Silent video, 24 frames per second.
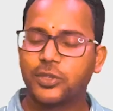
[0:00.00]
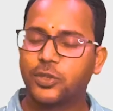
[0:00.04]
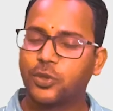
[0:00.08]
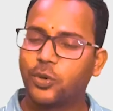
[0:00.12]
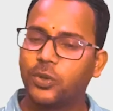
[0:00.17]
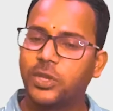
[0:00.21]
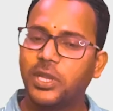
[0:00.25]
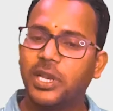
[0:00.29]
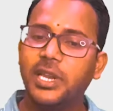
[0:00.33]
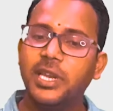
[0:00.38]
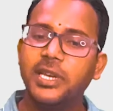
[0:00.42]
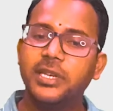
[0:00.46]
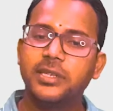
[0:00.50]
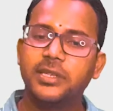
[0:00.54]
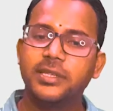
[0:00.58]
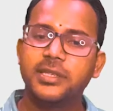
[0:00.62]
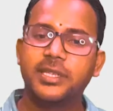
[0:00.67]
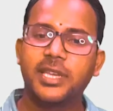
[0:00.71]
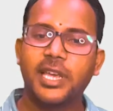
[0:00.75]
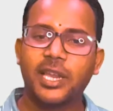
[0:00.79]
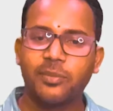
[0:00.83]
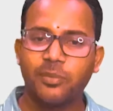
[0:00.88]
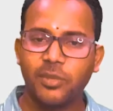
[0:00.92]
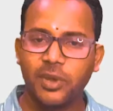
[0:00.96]
So the lesions
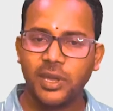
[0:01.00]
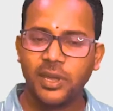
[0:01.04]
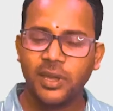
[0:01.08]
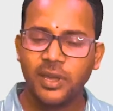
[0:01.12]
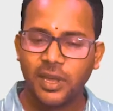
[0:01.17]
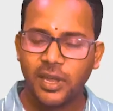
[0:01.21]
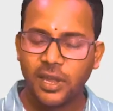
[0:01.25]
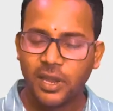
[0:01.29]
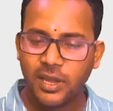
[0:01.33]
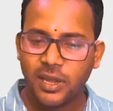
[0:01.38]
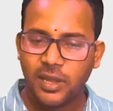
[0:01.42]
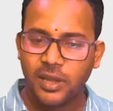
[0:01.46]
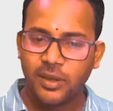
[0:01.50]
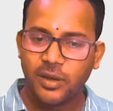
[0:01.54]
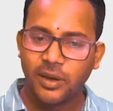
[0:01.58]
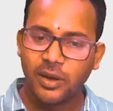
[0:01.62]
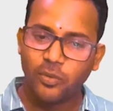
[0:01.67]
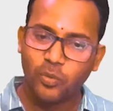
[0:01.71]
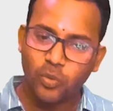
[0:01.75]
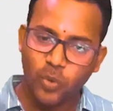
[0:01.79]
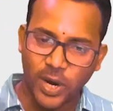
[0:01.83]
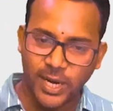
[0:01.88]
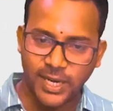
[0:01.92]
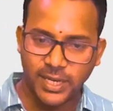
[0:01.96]
can be
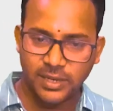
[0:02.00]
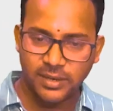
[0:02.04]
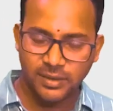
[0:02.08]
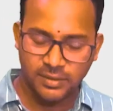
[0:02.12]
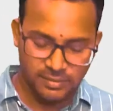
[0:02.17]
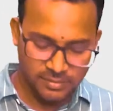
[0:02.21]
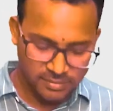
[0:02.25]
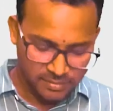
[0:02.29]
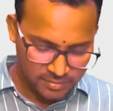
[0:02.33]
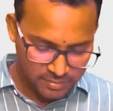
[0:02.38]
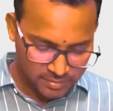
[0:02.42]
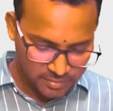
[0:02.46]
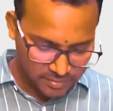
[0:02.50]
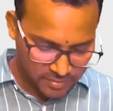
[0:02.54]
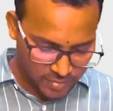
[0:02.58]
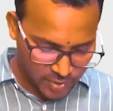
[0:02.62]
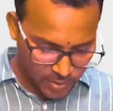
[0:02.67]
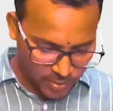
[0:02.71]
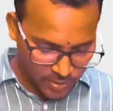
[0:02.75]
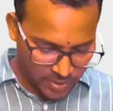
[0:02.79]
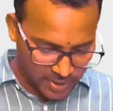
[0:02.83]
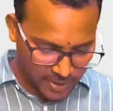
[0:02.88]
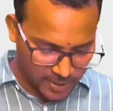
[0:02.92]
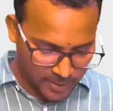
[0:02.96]
white.
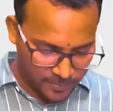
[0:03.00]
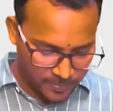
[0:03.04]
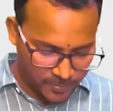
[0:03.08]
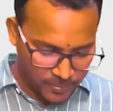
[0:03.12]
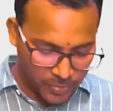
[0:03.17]
Okay.